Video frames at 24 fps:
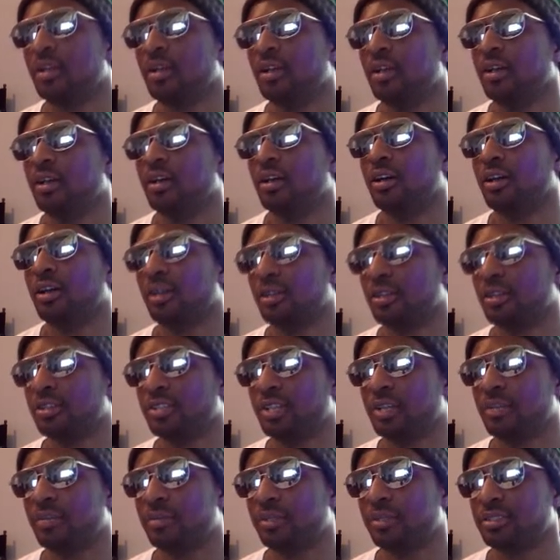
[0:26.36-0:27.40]
I'm going to try to
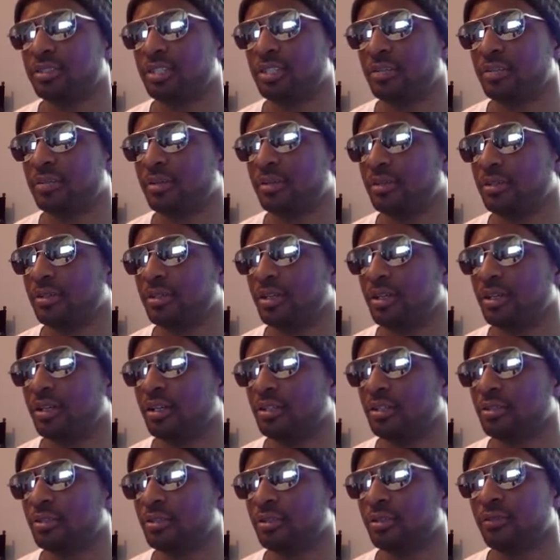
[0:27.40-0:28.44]
bust out about
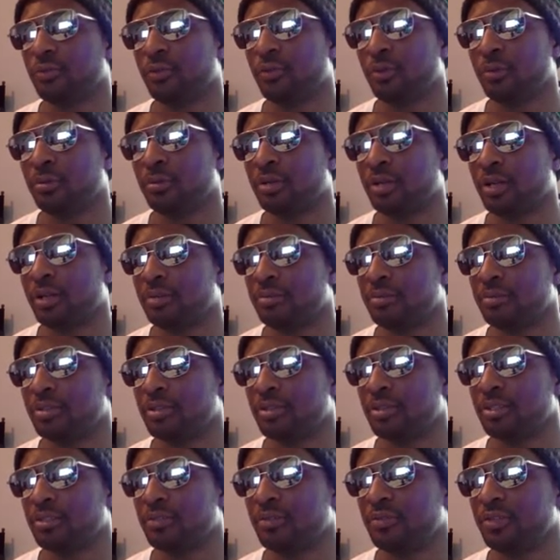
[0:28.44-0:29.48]
3 or 4 problems on
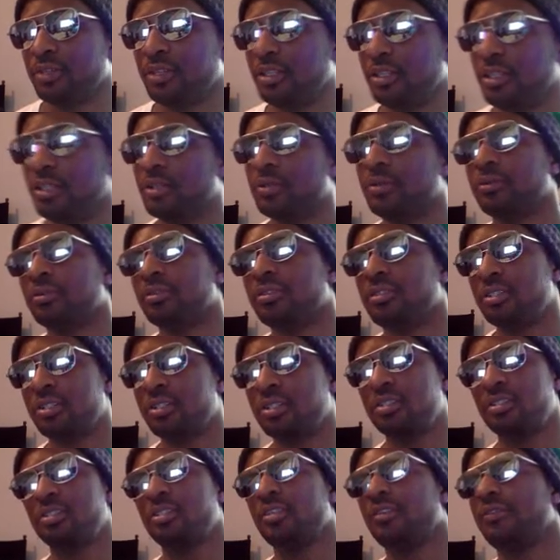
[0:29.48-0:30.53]
this video just
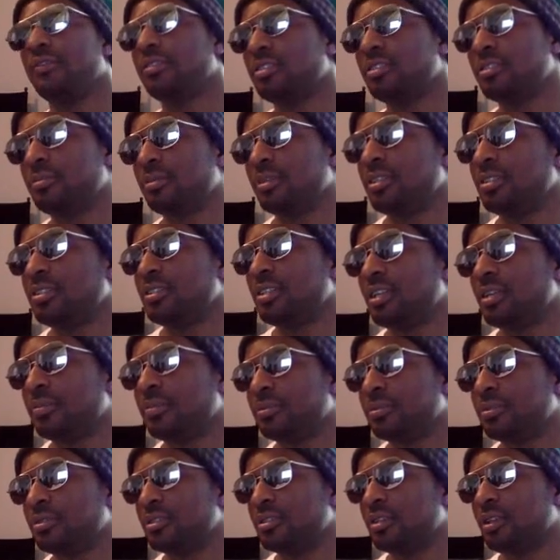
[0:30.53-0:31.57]
to give you some
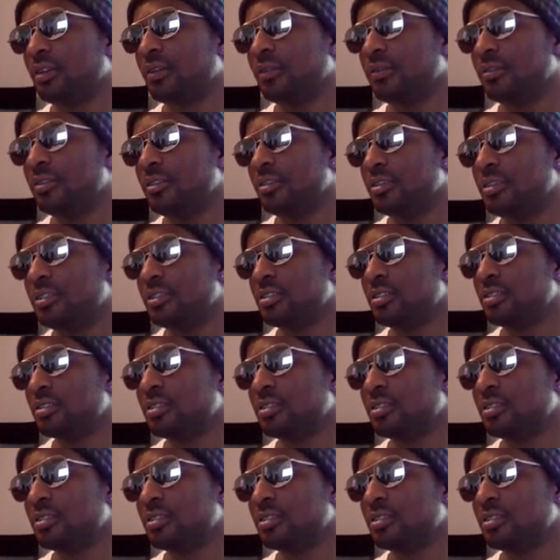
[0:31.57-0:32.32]
examples of these